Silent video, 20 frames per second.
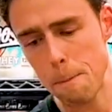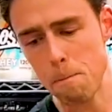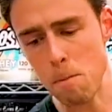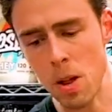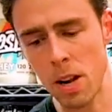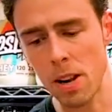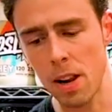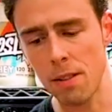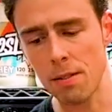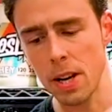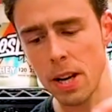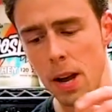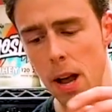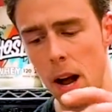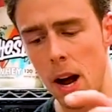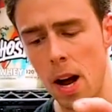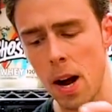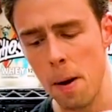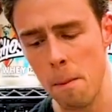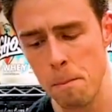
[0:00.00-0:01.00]
Lovely.
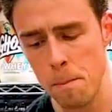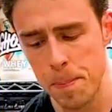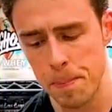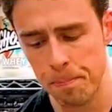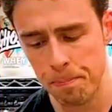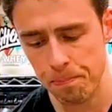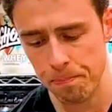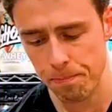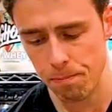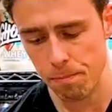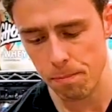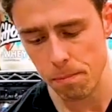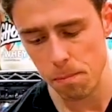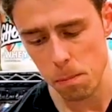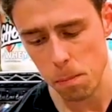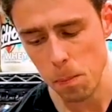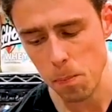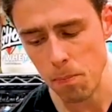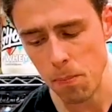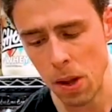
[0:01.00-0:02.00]

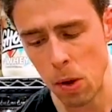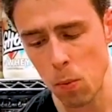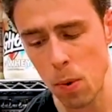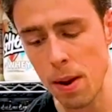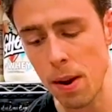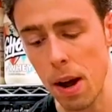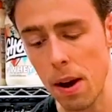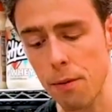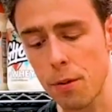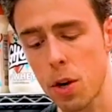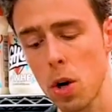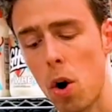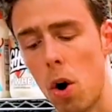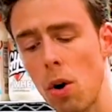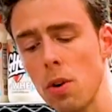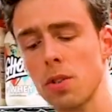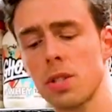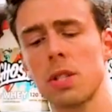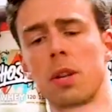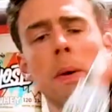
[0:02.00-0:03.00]
We have
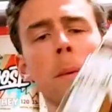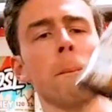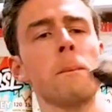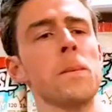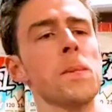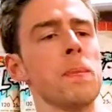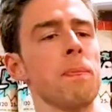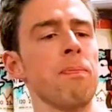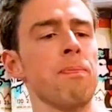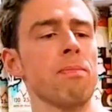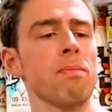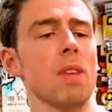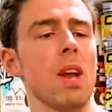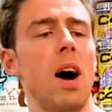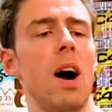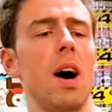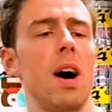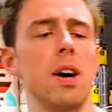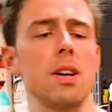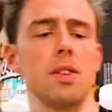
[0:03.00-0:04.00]
got
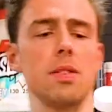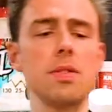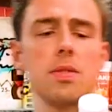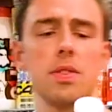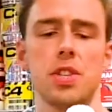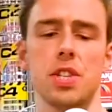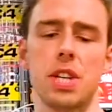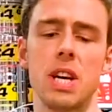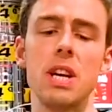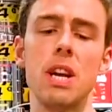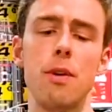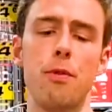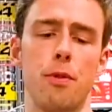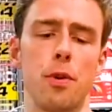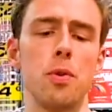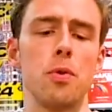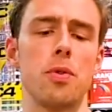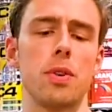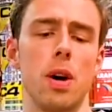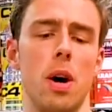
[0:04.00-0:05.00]
Skinny
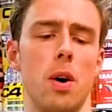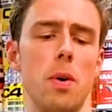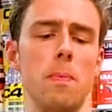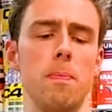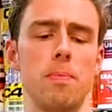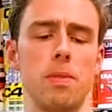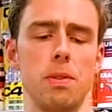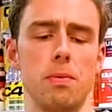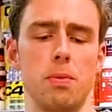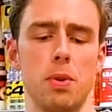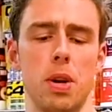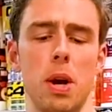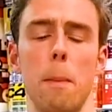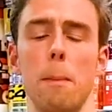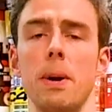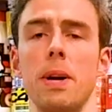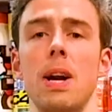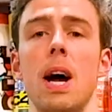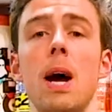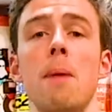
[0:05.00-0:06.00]
Food Co., which is the
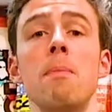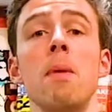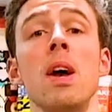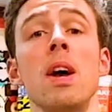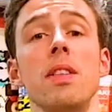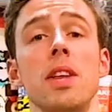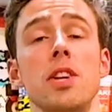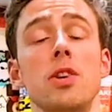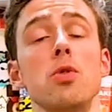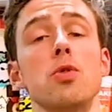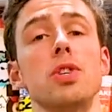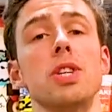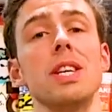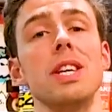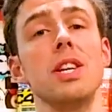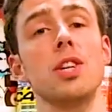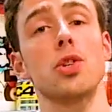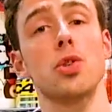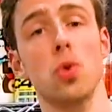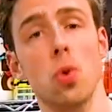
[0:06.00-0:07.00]
company name. They do skinny
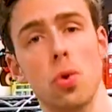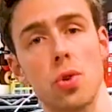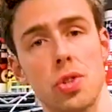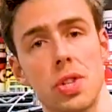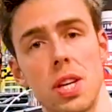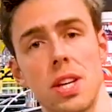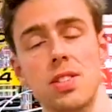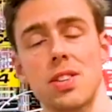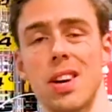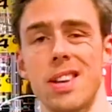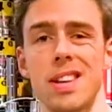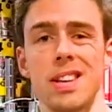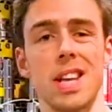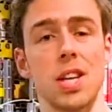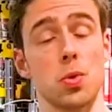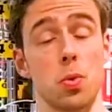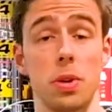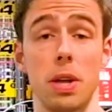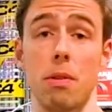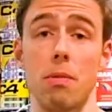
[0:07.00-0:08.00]
sauces. I think that's
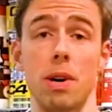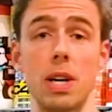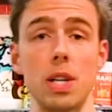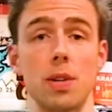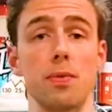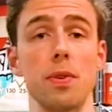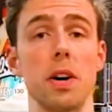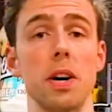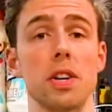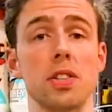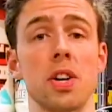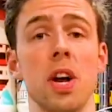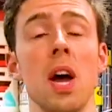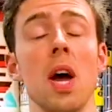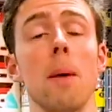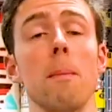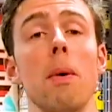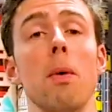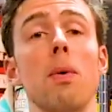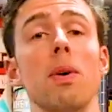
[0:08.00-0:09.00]
what they released first.
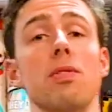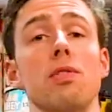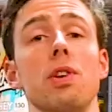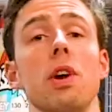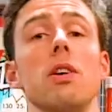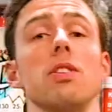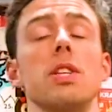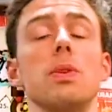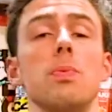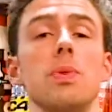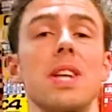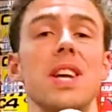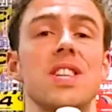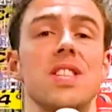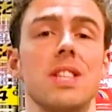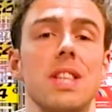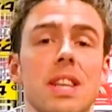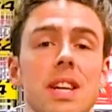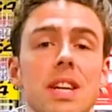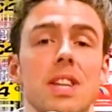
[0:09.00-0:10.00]
But we've started with their
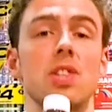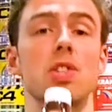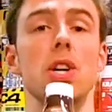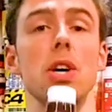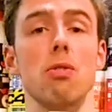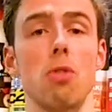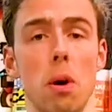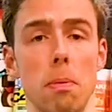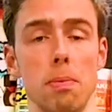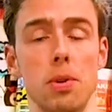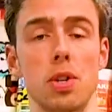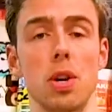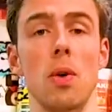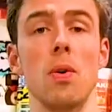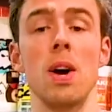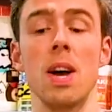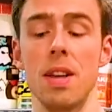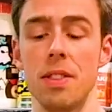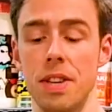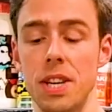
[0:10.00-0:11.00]
skinny syrups. So
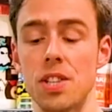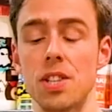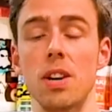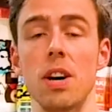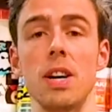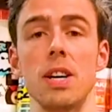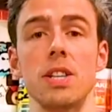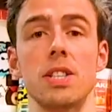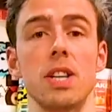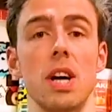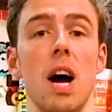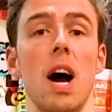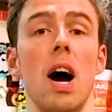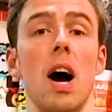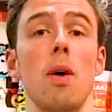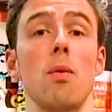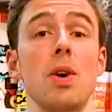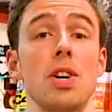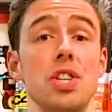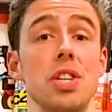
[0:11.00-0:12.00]
these guys
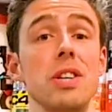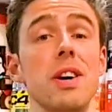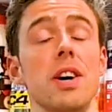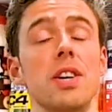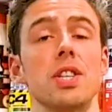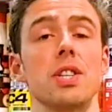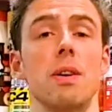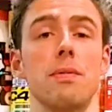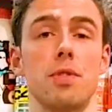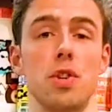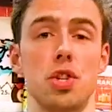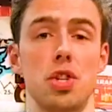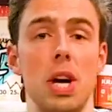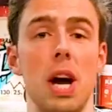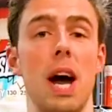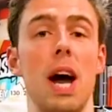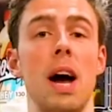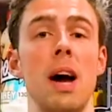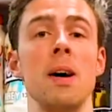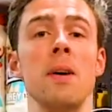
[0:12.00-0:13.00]
were actually nice enough to
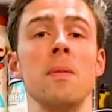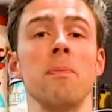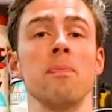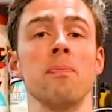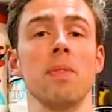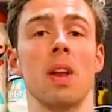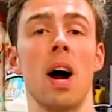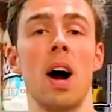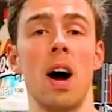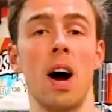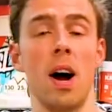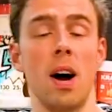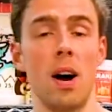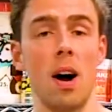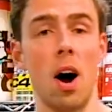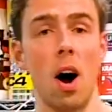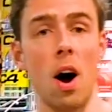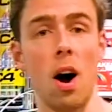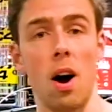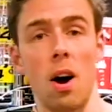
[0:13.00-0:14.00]
share
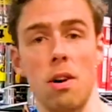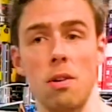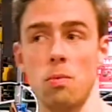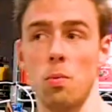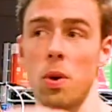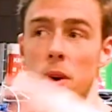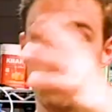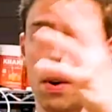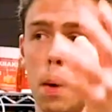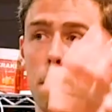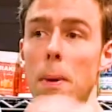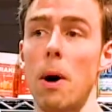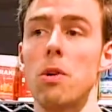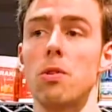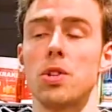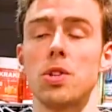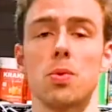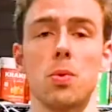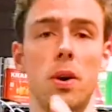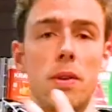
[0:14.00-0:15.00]
one of our
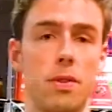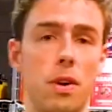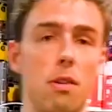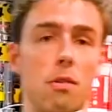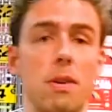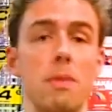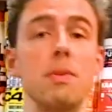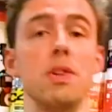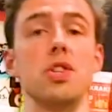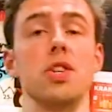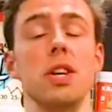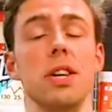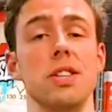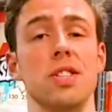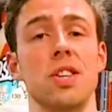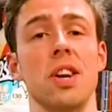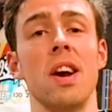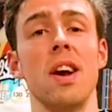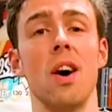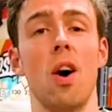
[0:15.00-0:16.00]
posts, one of our
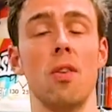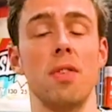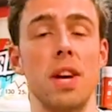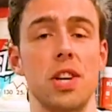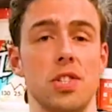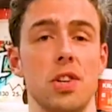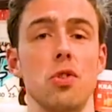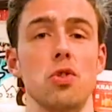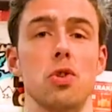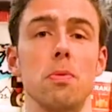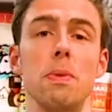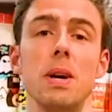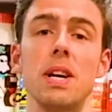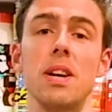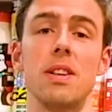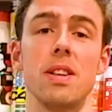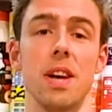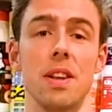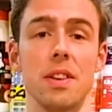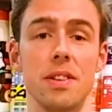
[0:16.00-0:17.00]
images on their social media
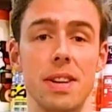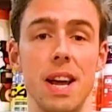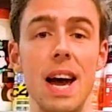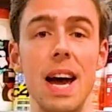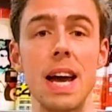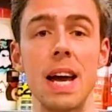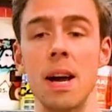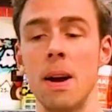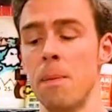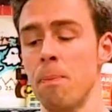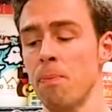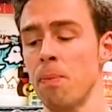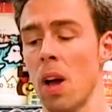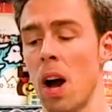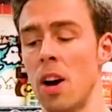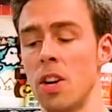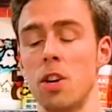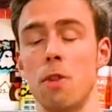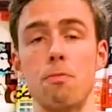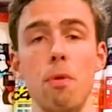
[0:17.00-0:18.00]
the other day.
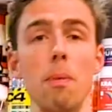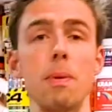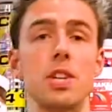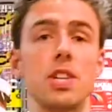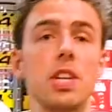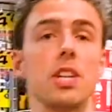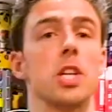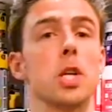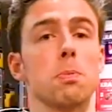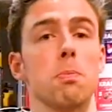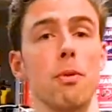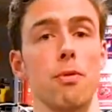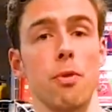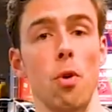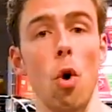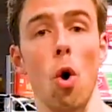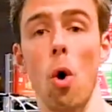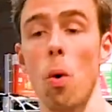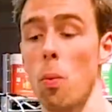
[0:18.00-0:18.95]
You've probably seen this before.